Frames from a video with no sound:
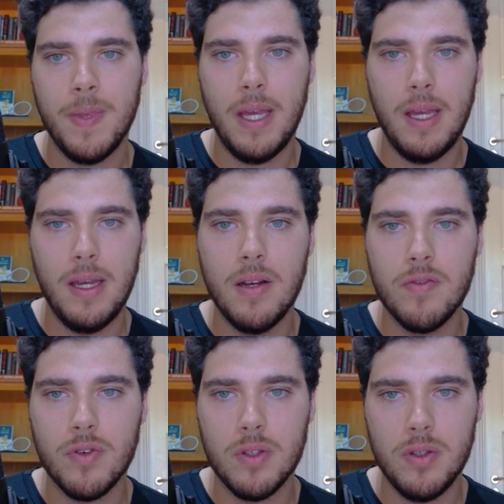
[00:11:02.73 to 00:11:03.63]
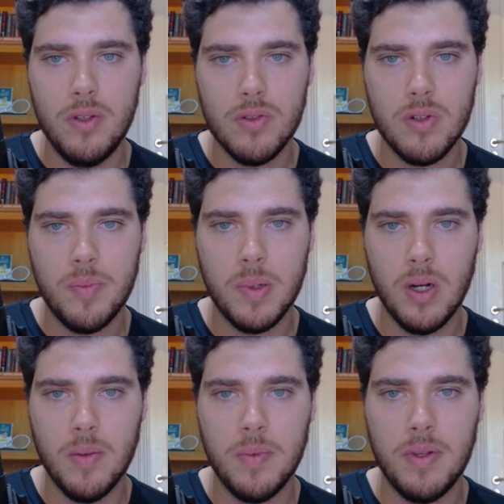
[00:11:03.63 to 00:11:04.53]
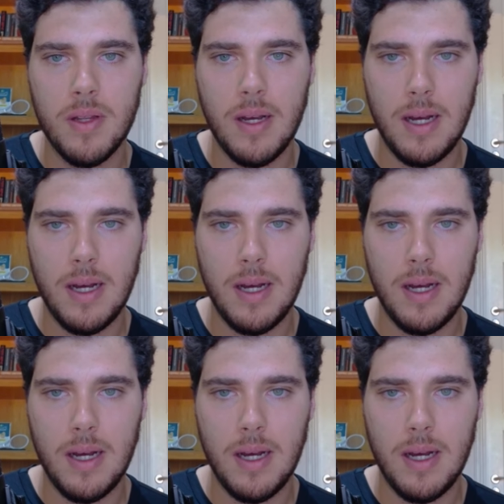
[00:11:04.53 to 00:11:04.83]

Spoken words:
And for the user prompt,